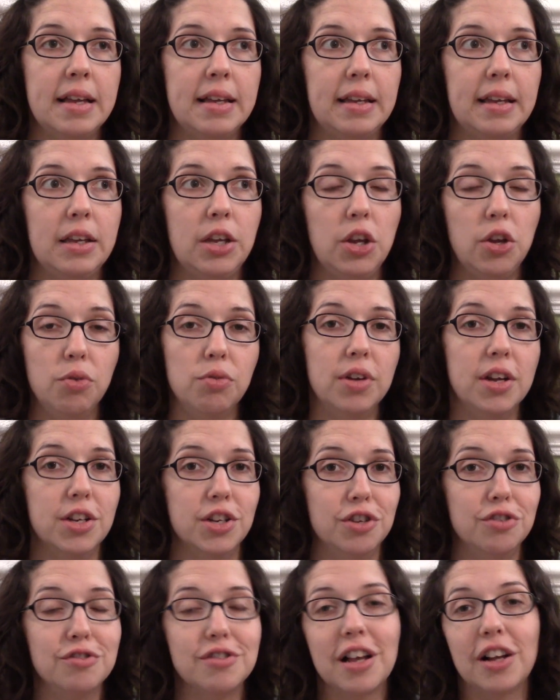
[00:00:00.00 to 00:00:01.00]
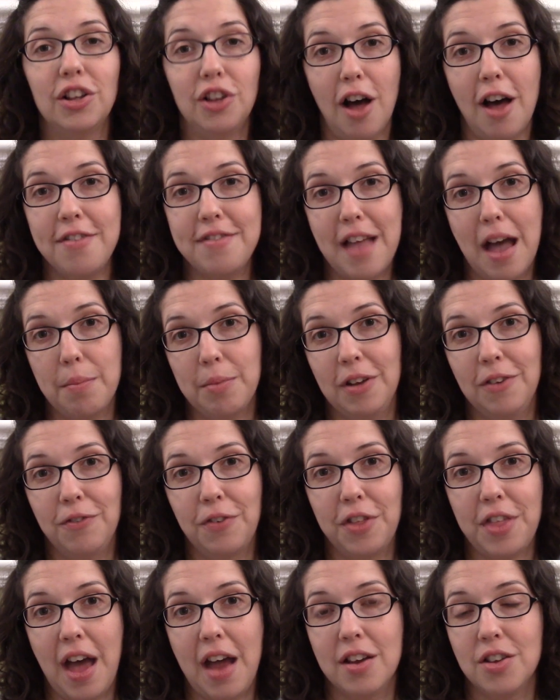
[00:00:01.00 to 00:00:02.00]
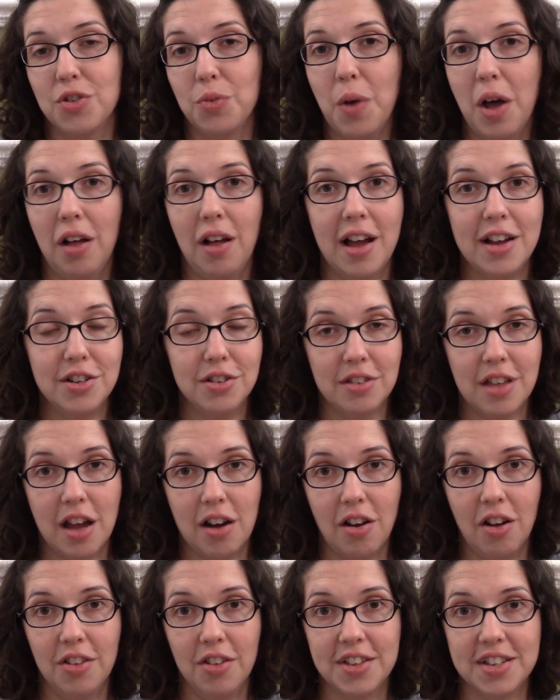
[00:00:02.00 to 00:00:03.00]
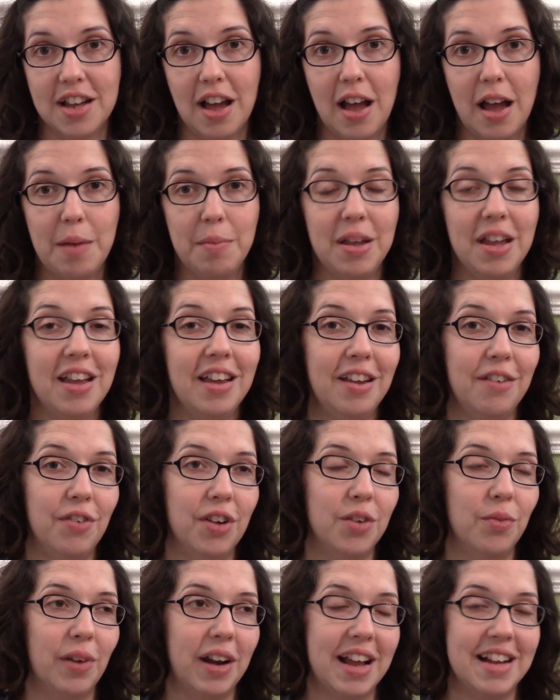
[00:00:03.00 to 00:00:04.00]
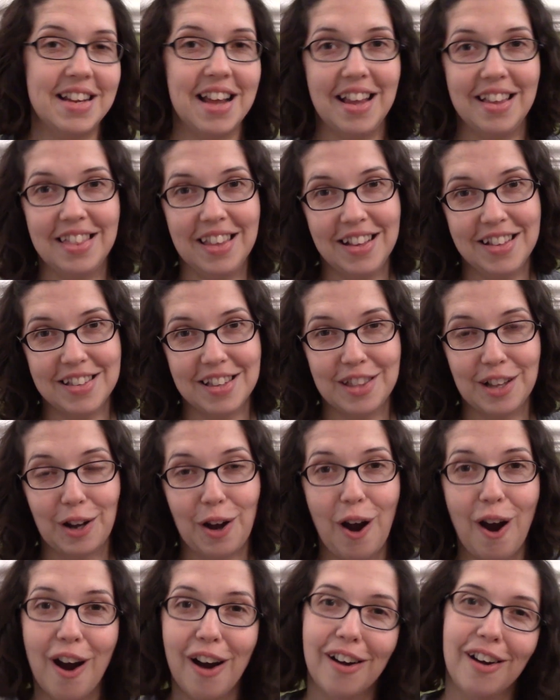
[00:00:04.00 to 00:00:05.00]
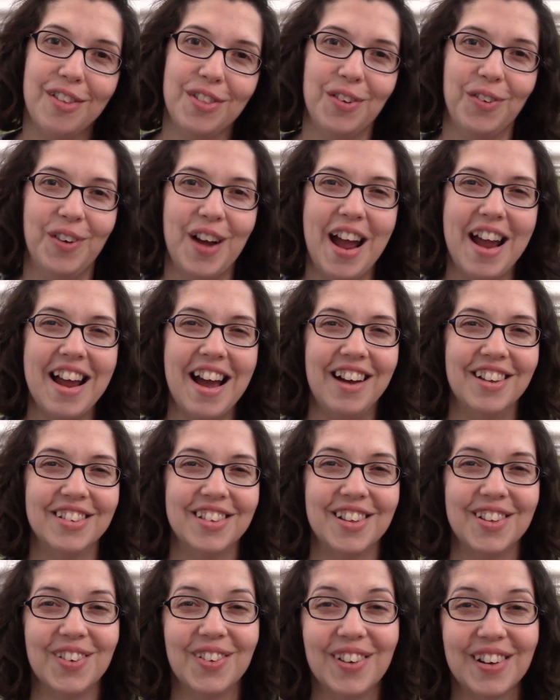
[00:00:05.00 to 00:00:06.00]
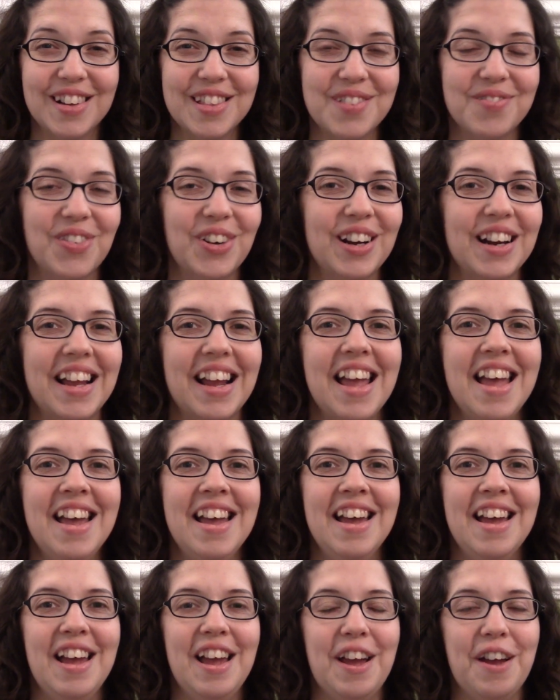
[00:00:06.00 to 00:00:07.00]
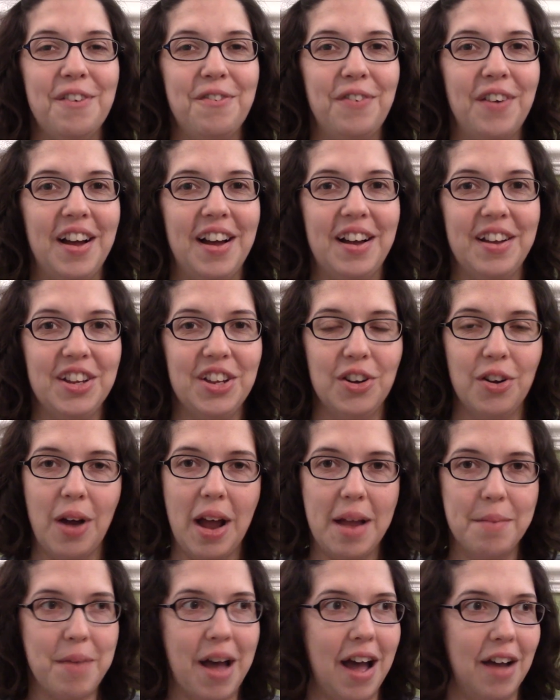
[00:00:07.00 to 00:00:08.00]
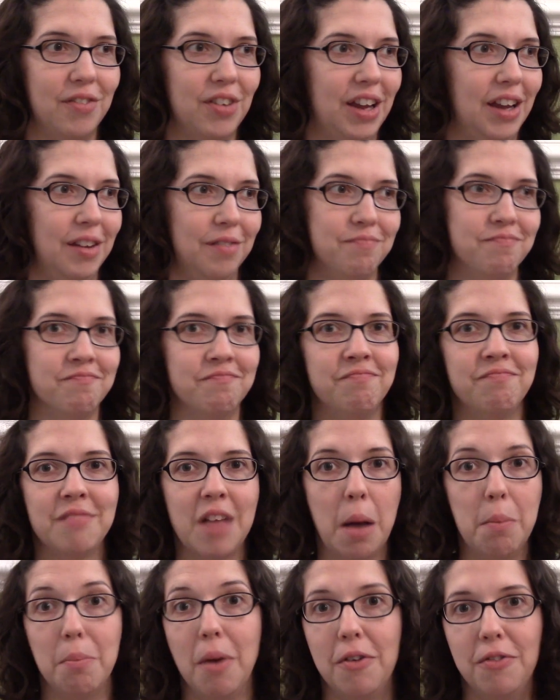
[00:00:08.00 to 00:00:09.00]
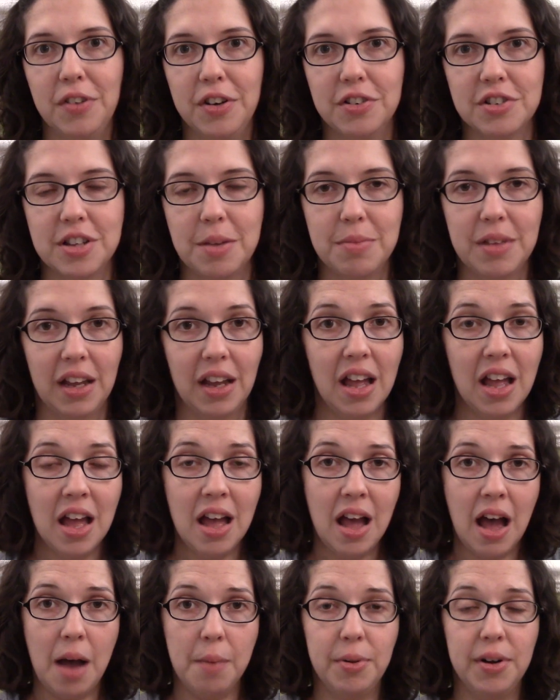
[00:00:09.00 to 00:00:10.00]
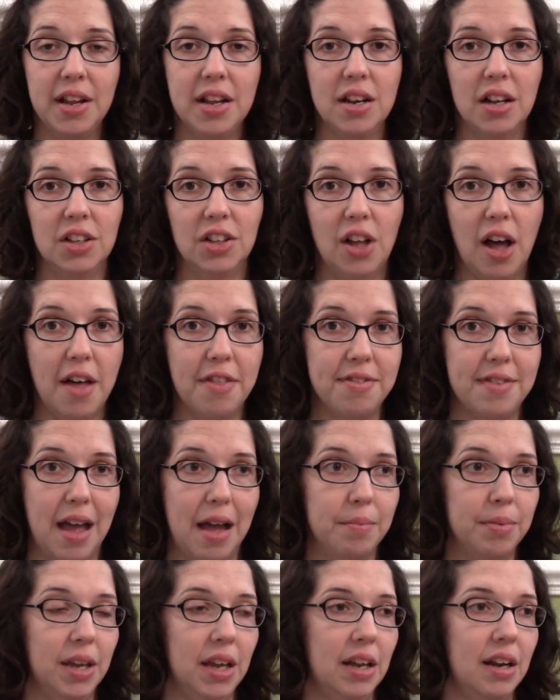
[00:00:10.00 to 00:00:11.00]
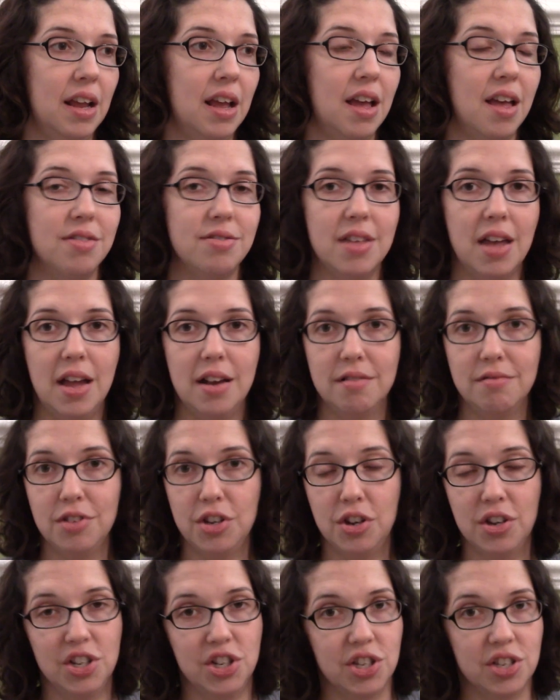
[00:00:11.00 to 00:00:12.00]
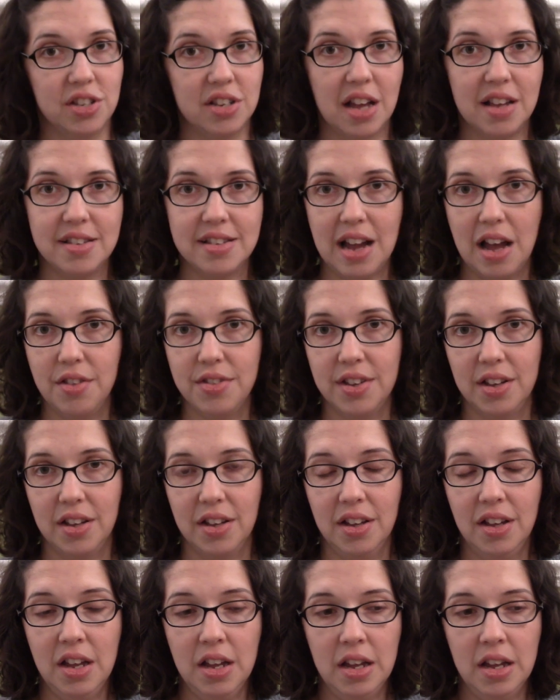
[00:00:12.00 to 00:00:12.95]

you can use a cloth napkin for that as well. I do that all the time. Even when I take things in the car on the way out the door in the morning, if you know, I'm having a muffin or something, I'll put it in a cloth napkin, and then you can just dust out the